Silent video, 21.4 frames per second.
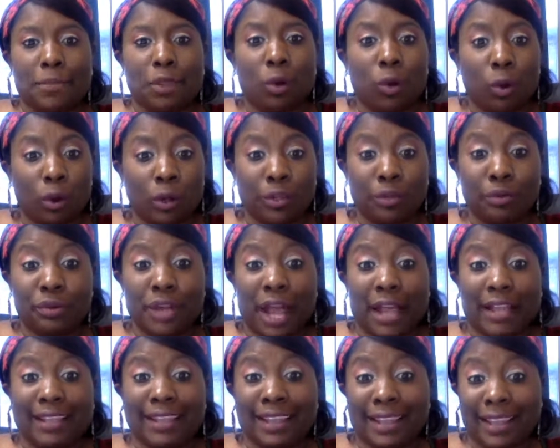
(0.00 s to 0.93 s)
or you're
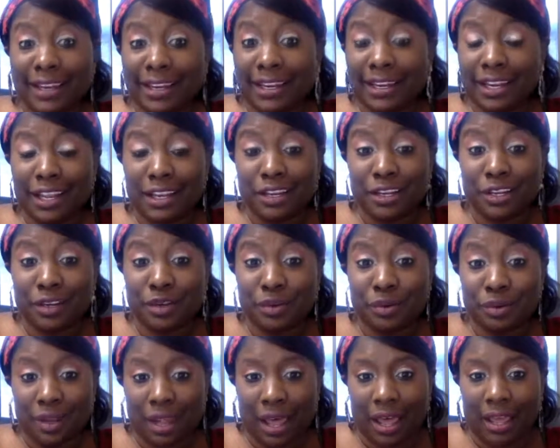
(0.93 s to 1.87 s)
not getting any new
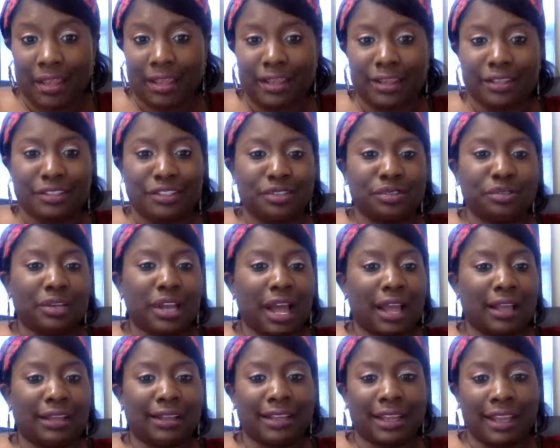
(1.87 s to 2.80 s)
clients, you're
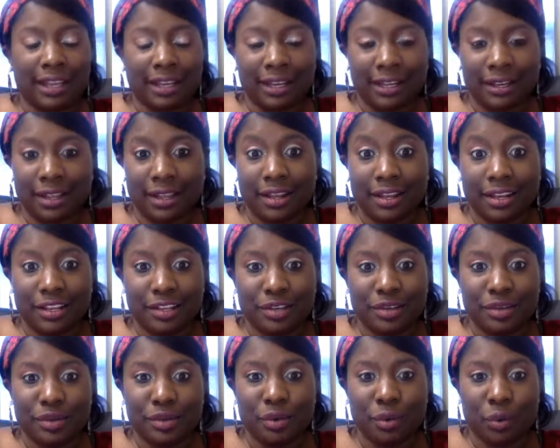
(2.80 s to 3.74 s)
not getting any
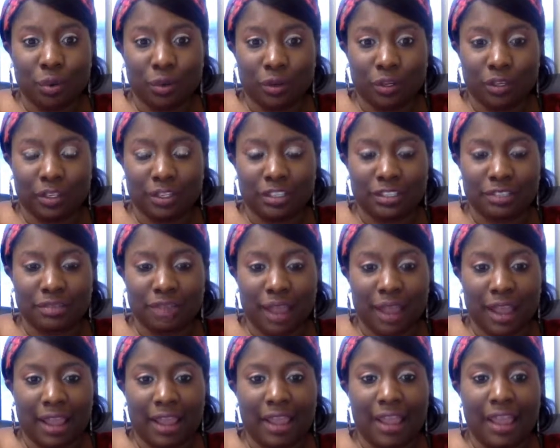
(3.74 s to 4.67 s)
new orders,
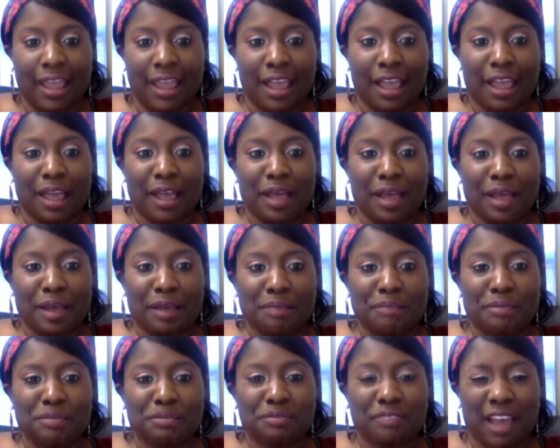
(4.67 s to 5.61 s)
right?
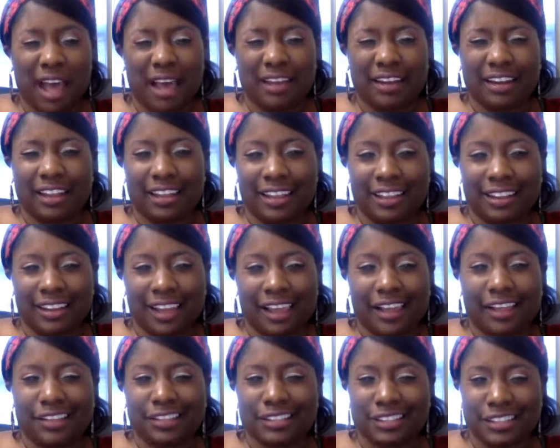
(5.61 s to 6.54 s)
You kind of hit
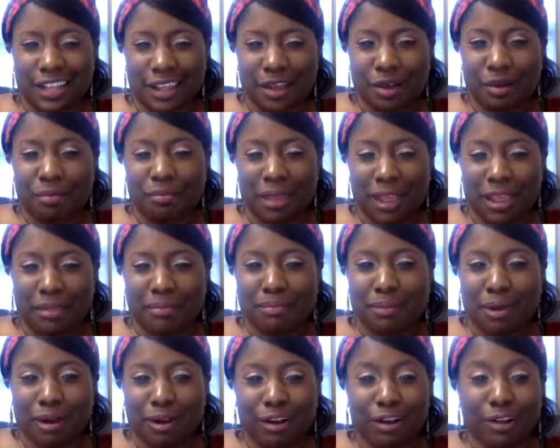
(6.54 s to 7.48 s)
like a stalemate
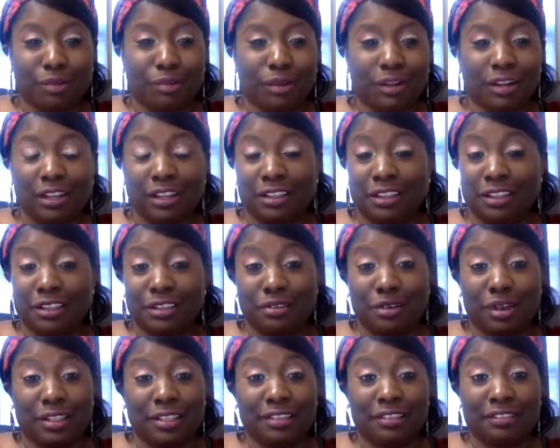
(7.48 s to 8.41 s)
mark where either you
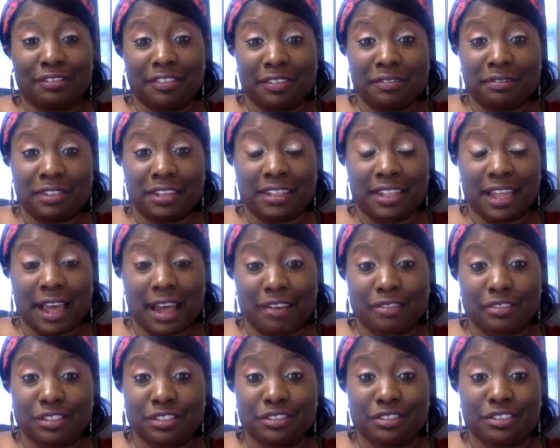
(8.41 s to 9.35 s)
at the
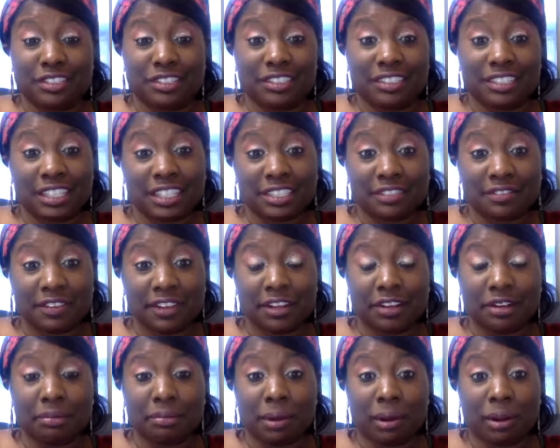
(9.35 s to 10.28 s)
50,000 or the
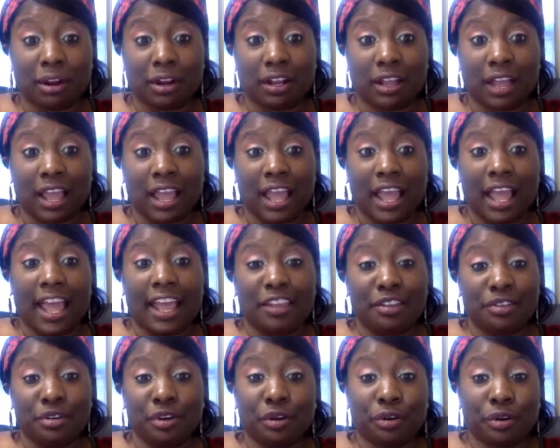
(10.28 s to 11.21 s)
6-figure mark and
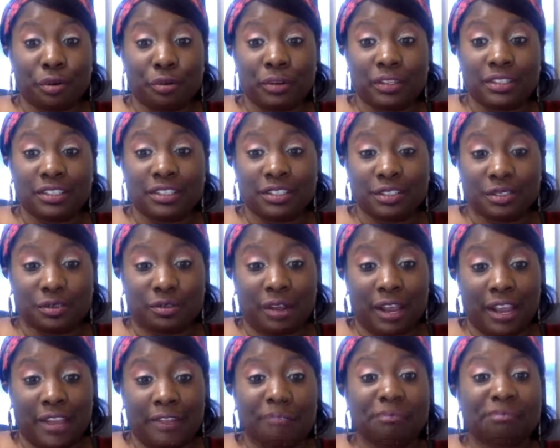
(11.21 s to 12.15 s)
you don't know what to do,
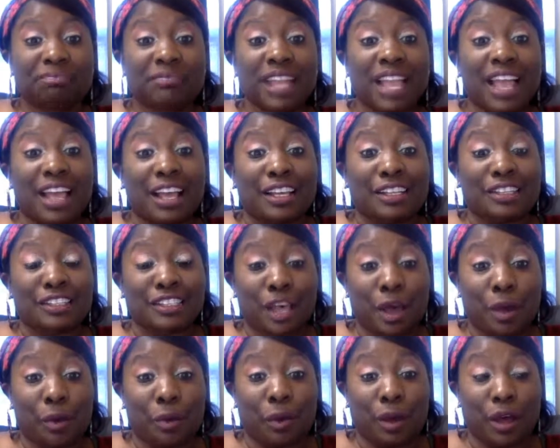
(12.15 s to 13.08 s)
right?
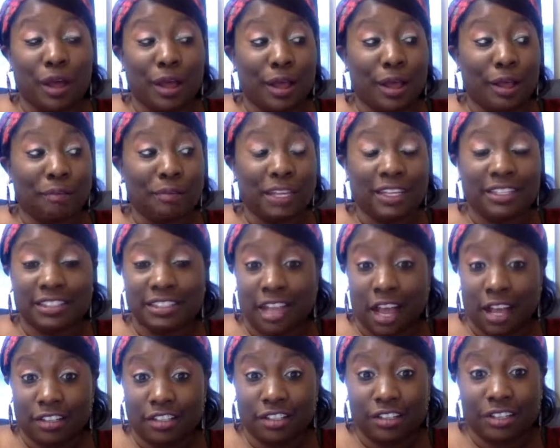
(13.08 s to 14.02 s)
So it's
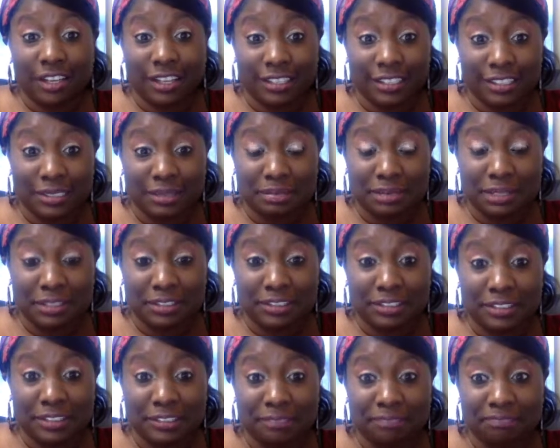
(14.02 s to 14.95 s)
not your
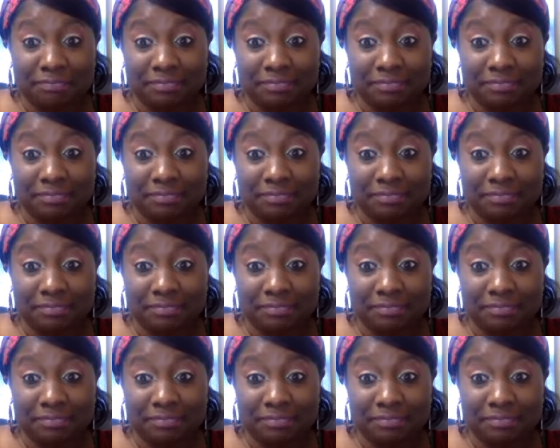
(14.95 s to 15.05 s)
customers,